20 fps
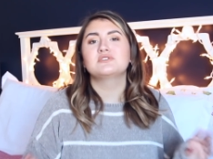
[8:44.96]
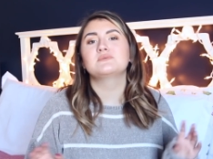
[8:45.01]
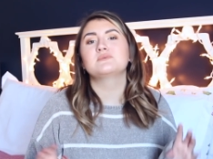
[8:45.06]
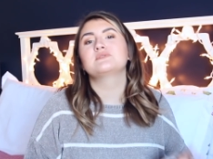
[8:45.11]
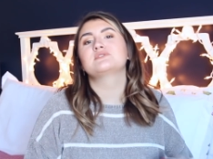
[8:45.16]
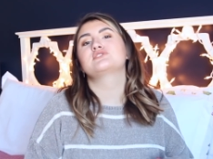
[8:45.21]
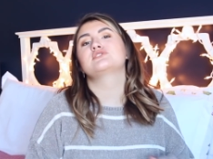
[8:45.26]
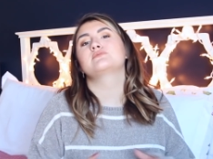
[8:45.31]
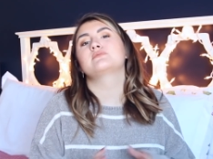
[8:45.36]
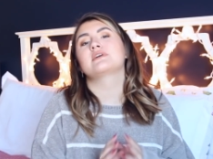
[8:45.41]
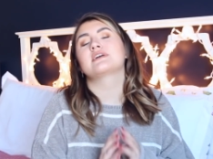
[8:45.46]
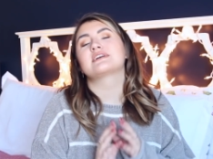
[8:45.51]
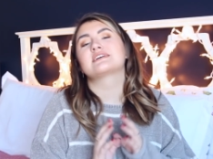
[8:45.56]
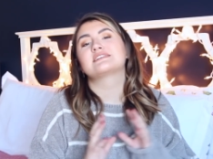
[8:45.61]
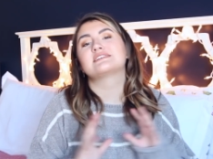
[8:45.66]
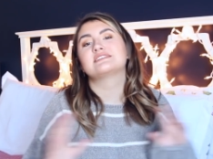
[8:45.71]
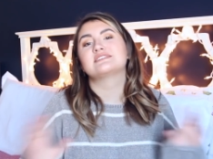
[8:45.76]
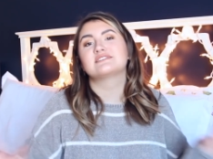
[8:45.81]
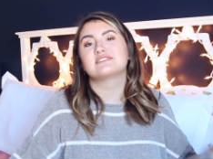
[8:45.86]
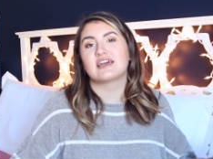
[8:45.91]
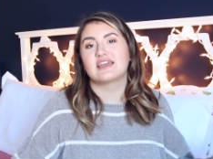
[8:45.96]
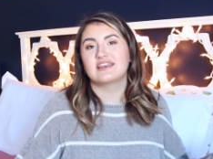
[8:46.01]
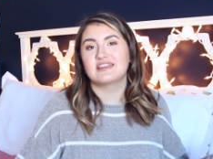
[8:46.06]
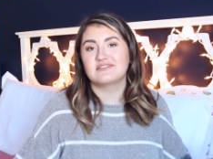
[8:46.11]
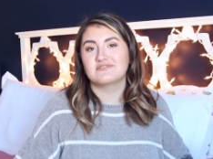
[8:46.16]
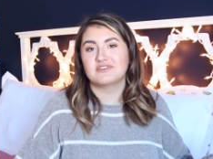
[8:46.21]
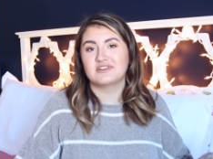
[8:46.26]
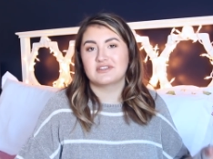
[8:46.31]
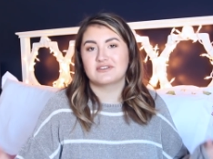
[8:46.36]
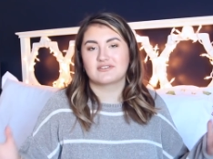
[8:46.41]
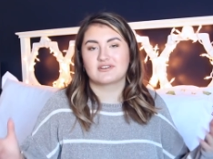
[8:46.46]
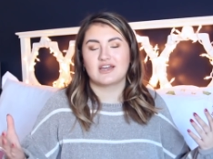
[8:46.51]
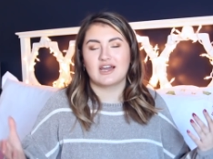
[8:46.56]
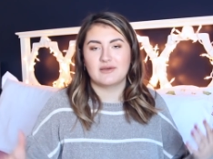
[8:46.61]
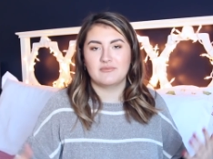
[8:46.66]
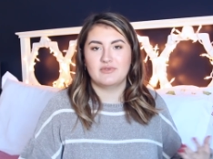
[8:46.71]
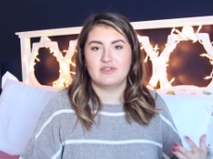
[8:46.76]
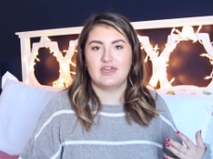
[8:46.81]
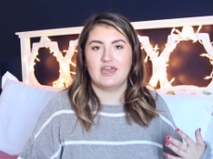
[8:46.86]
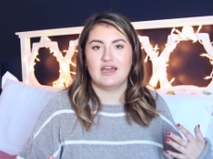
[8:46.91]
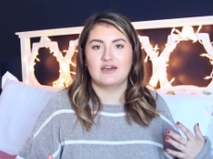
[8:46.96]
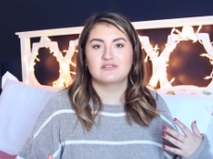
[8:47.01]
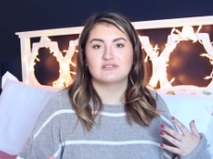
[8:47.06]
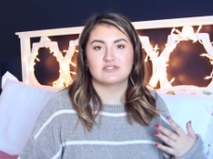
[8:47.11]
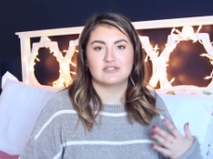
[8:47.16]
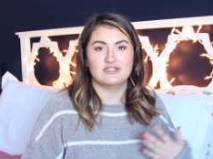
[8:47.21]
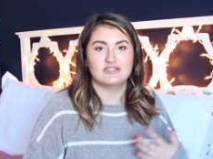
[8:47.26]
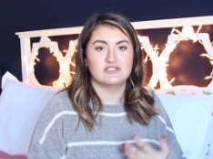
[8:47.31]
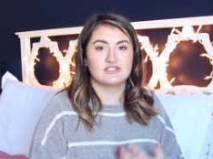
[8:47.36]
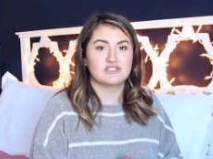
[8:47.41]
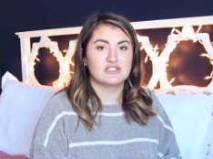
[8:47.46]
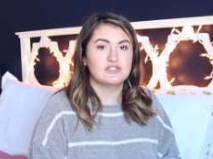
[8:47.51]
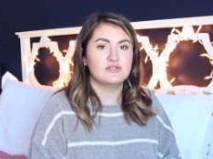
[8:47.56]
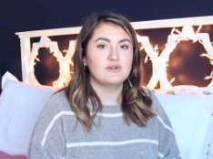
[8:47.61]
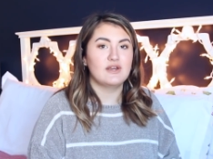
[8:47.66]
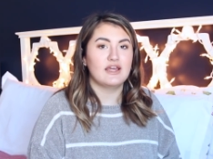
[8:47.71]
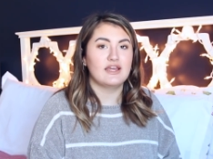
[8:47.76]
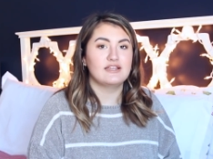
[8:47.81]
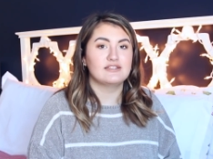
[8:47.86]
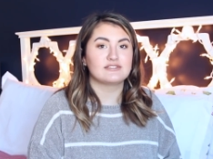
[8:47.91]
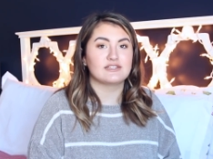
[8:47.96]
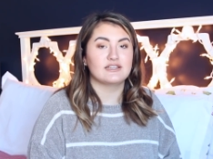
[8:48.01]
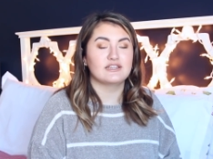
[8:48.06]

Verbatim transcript: super, super exciting video coming out in two days.